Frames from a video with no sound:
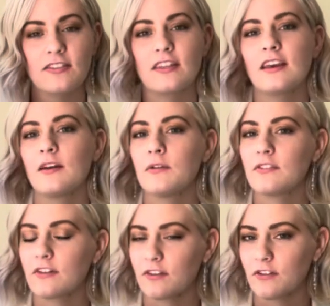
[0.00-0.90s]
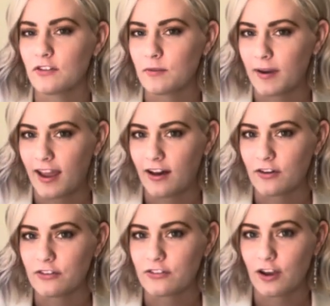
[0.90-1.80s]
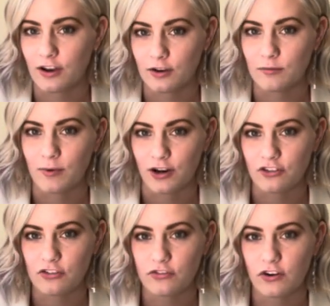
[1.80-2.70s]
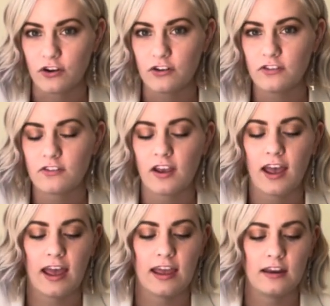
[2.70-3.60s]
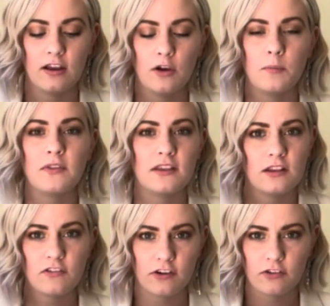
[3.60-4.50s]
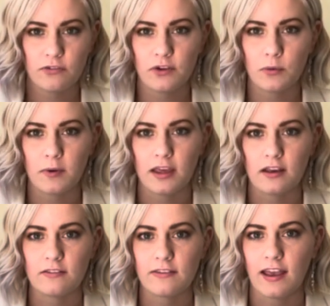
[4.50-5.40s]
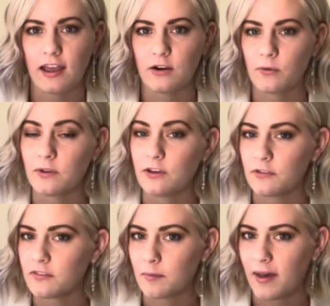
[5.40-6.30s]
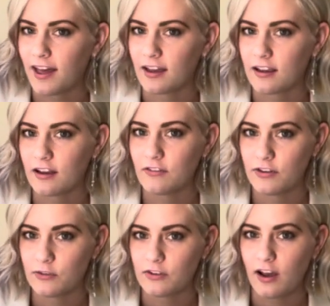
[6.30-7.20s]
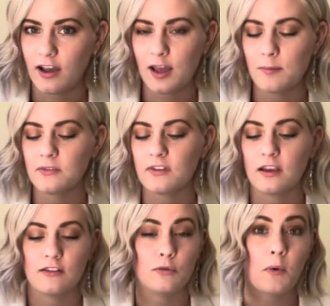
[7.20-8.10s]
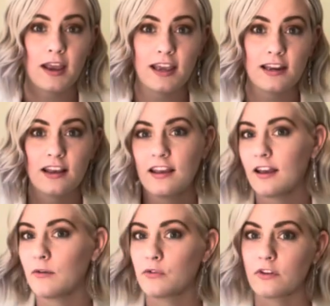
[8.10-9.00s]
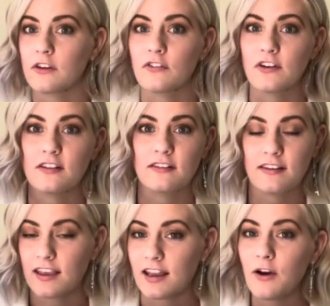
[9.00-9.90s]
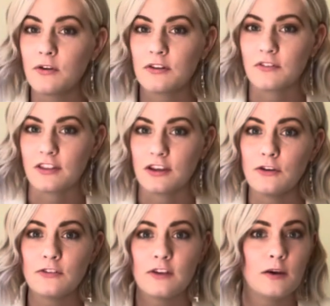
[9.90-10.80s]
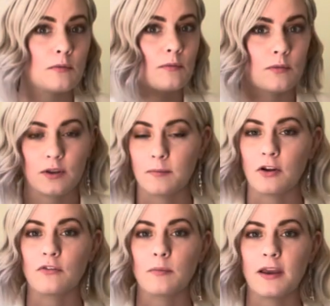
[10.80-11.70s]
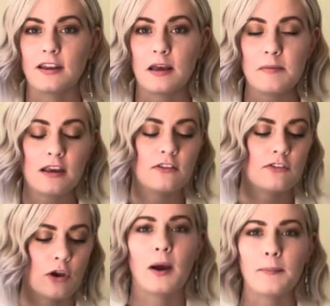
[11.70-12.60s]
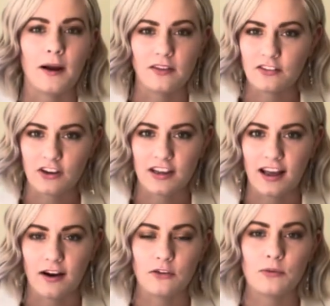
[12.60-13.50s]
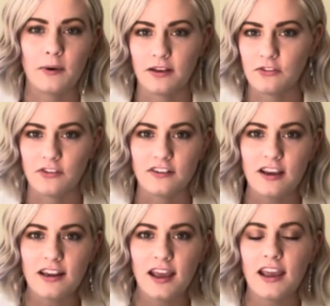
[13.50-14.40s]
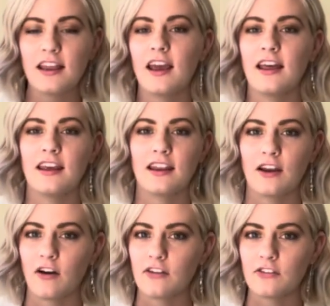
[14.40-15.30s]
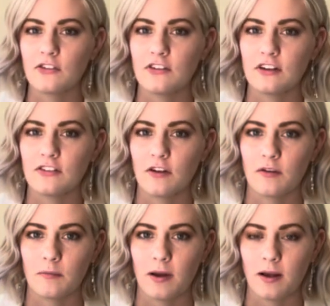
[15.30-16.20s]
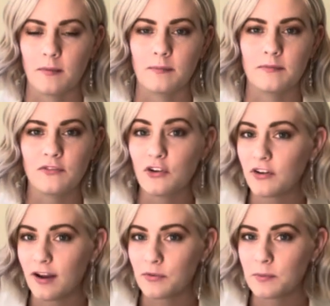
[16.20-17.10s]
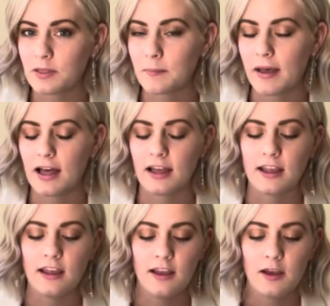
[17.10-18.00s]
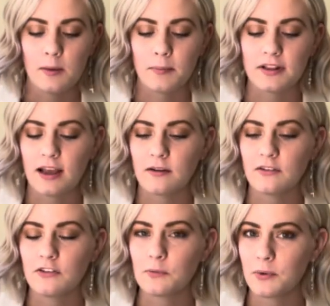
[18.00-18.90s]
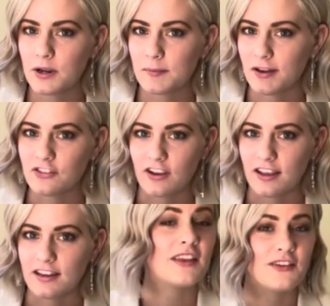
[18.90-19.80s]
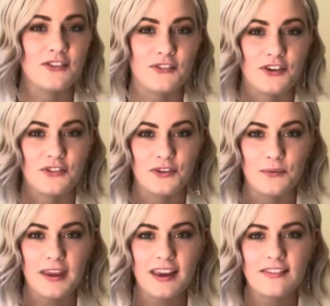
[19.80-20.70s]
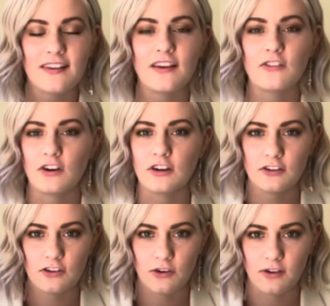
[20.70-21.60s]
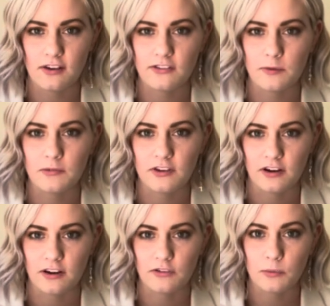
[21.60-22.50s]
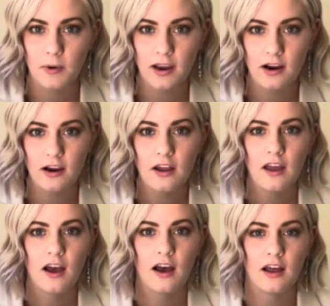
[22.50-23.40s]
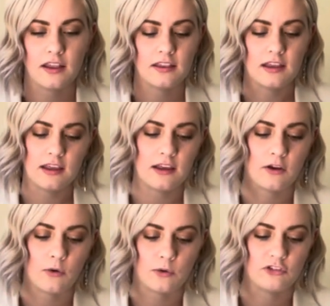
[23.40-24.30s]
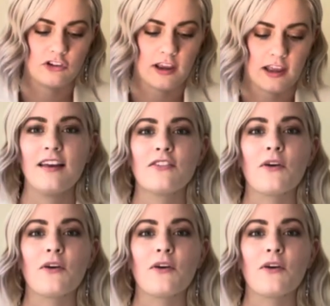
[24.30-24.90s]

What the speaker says: It was delivered to my house on March 1st, and within the first few weeks, I had only used the bag a few times. It's white. I was really afraid to take it out and really use it. We're in the middle of a pandemic, so I probably took it out twice for date night, and then I also did some photographs with the bag, but that was pretty much it. In those first few weeks, I started to notice some serious wear on the gold chain.